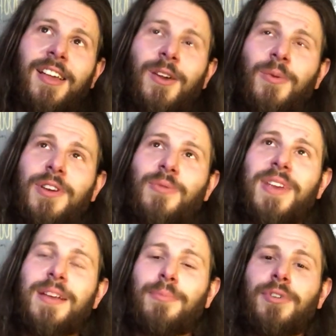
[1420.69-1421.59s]
when you
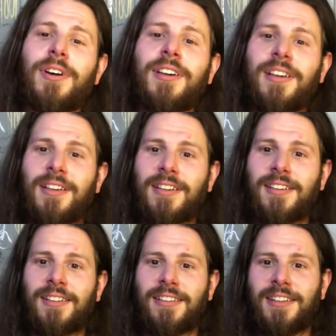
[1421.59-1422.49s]
read a book
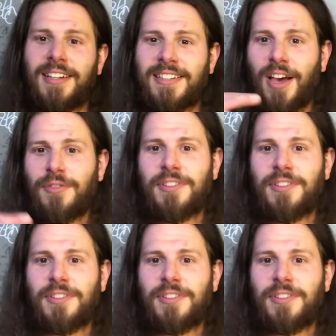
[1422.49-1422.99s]
and it tells